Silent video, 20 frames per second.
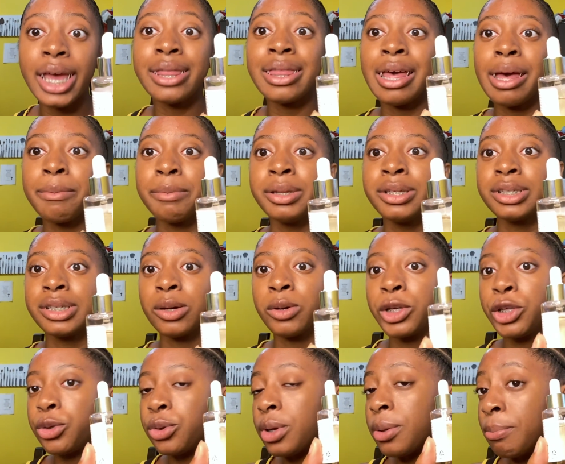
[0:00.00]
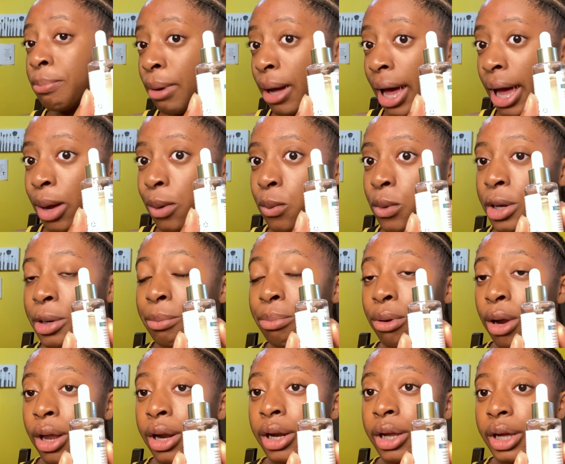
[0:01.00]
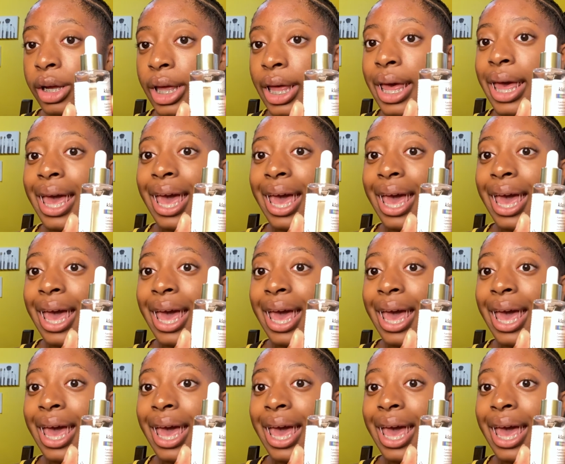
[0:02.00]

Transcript: and that means that you can buy one product